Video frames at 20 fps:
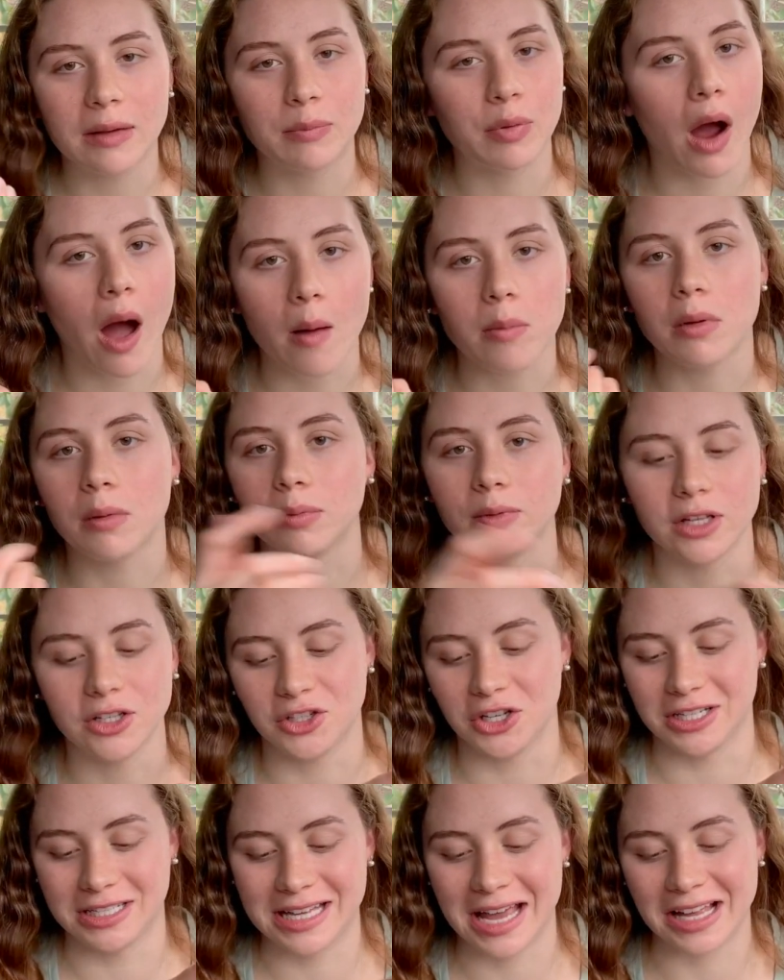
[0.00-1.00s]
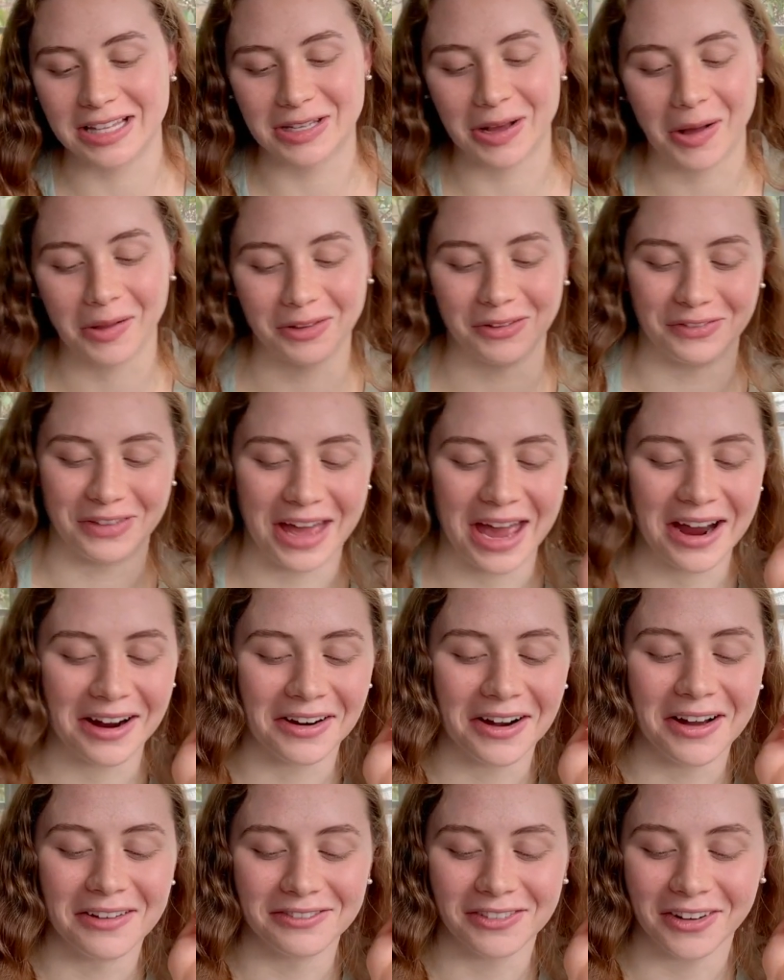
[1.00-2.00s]
probably just gets all of the
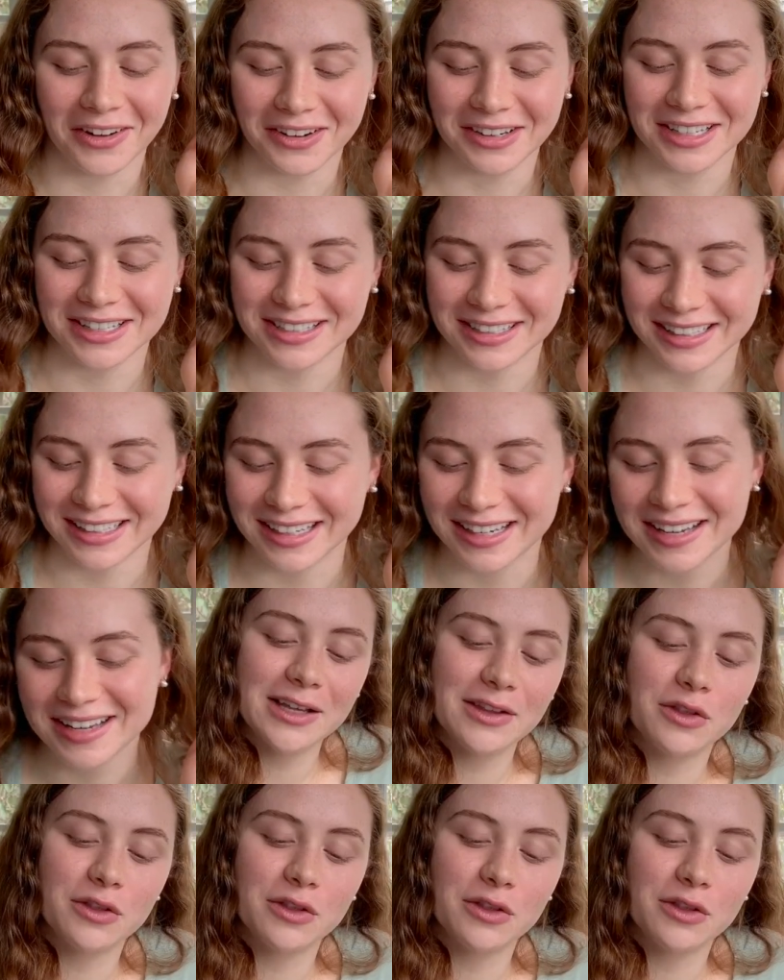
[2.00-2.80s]
hair off, honestly.